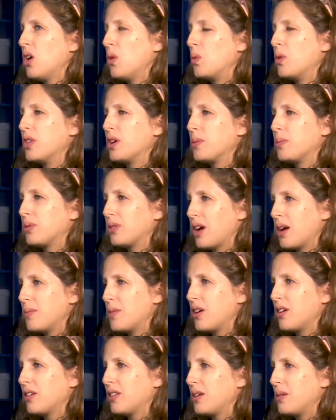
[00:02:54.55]
Well, they're
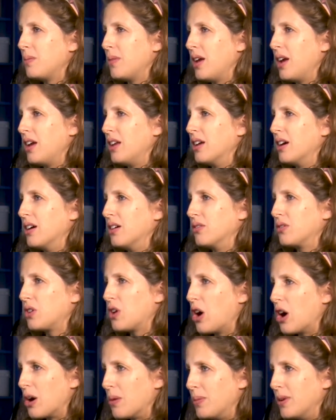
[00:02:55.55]
primarily made of
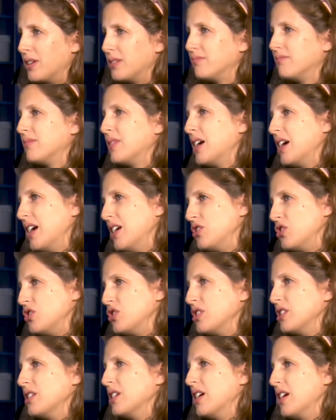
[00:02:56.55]
carbon,
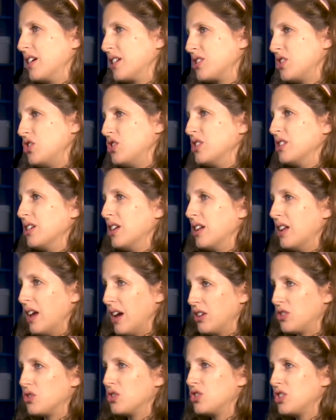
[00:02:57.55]
hydrogen, oxygen, and
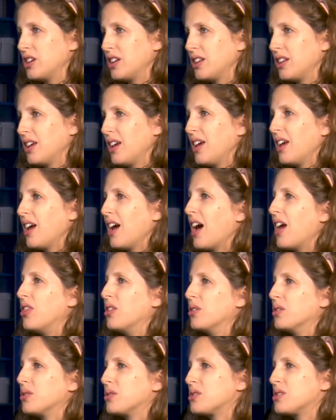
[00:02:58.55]
nitrogen, and
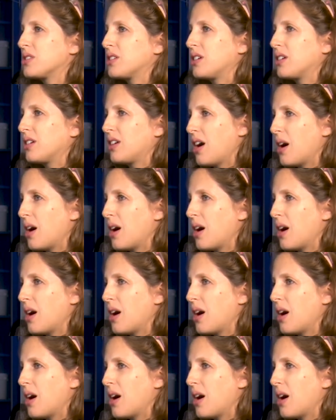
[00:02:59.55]
those